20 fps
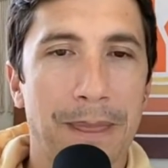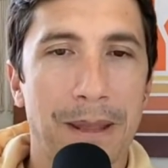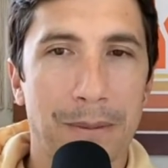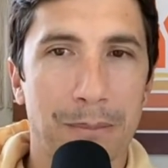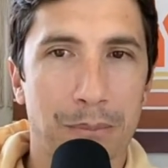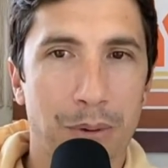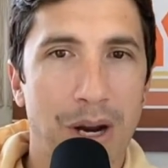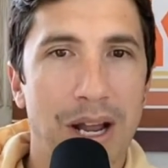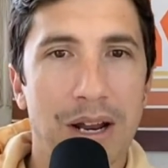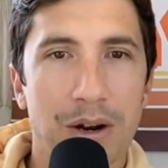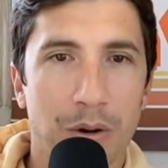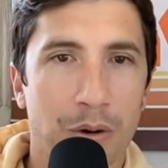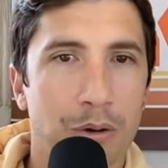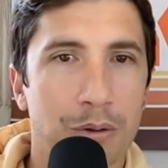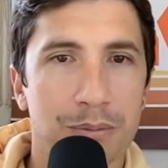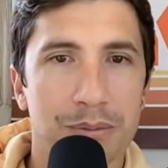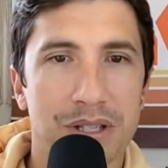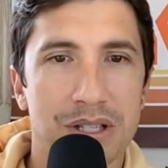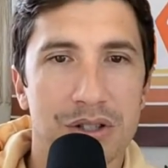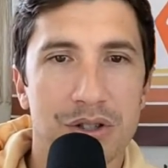Brad
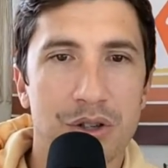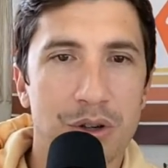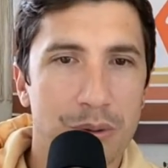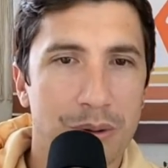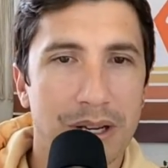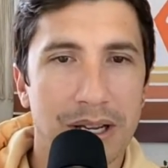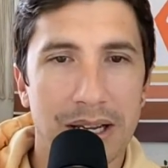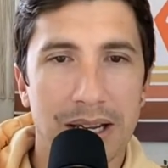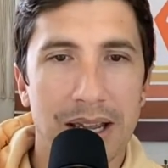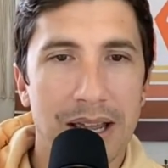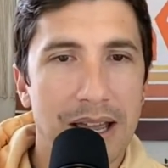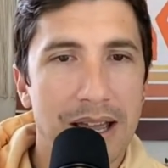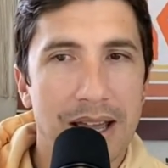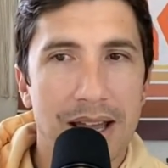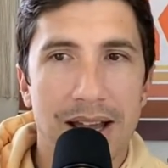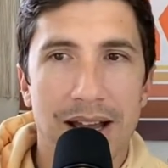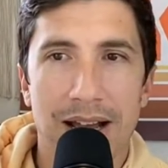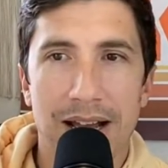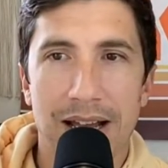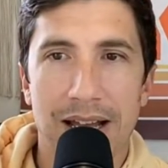Holmes is doing
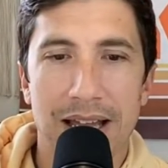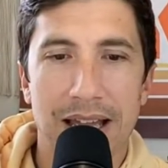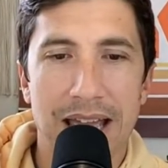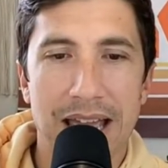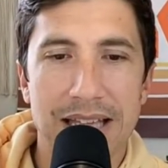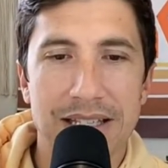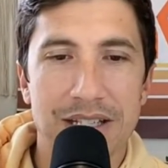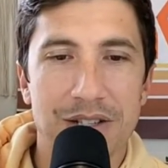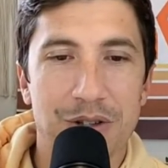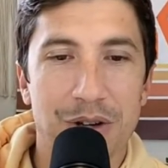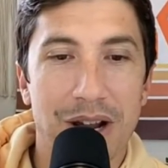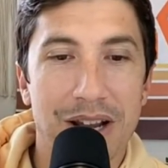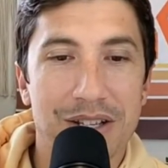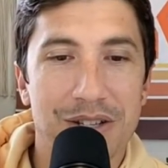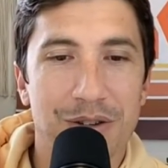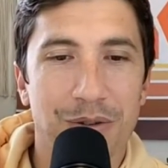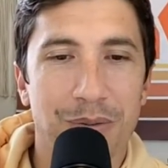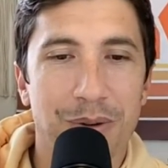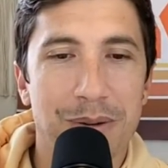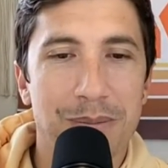as he tries
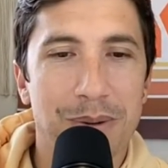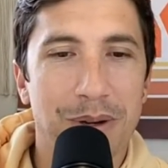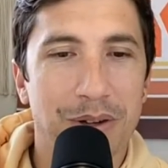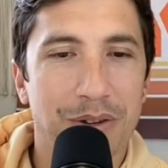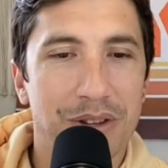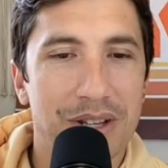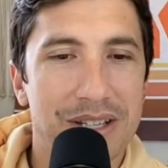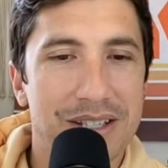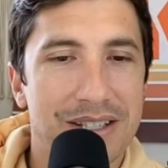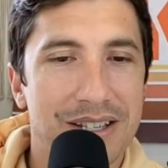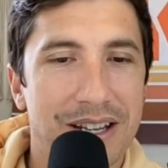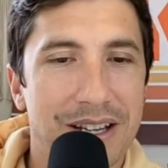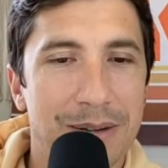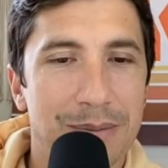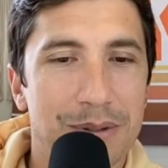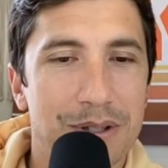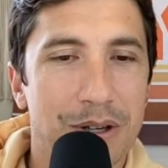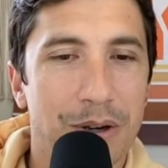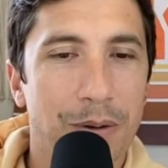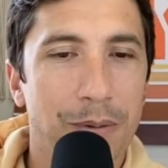to rebuild this team.
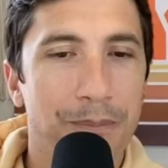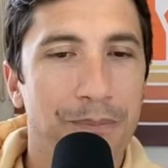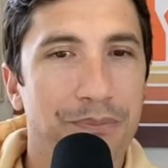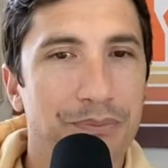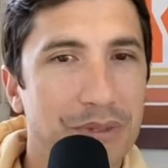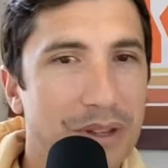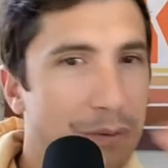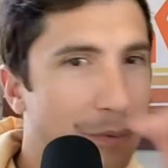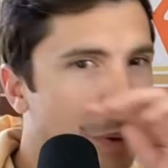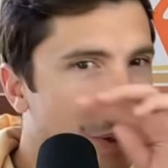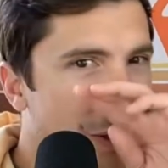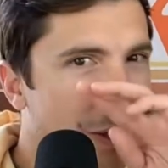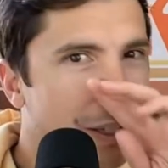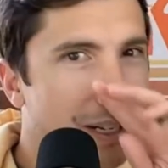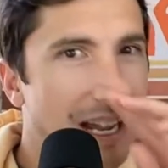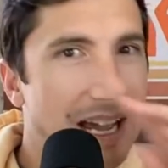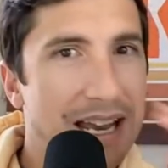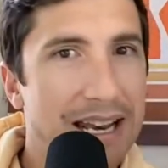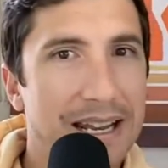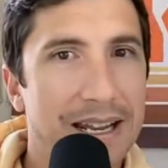So if we
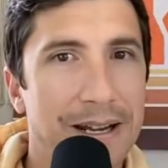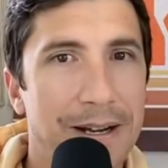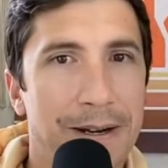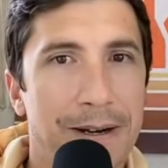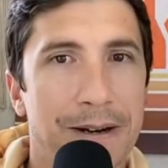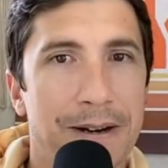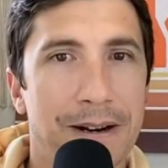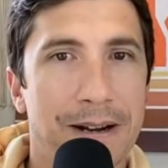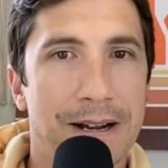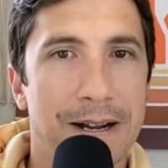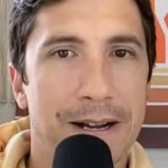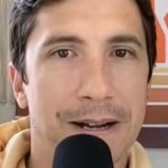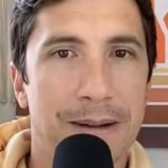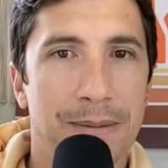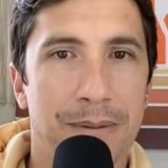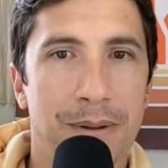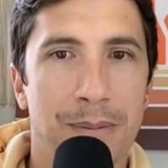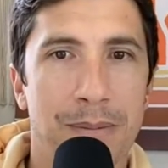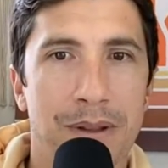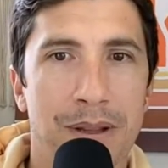look at it here,
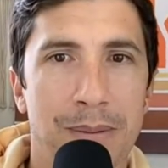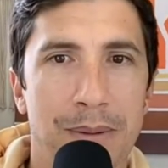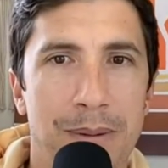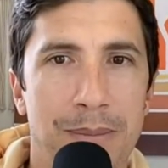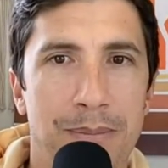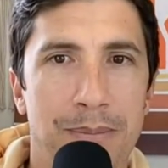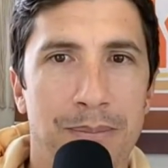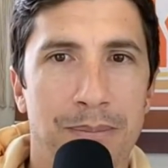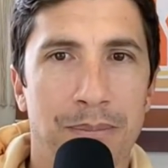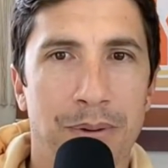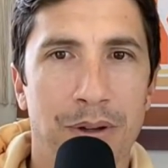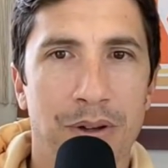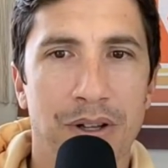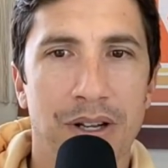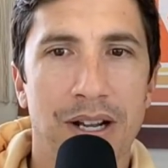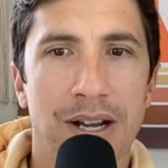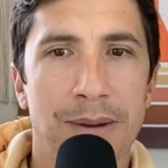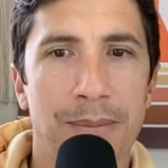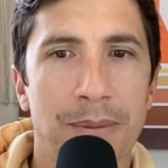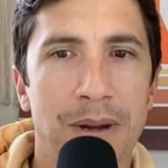let me pull it
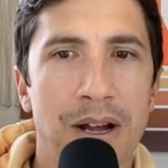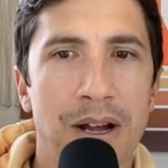up.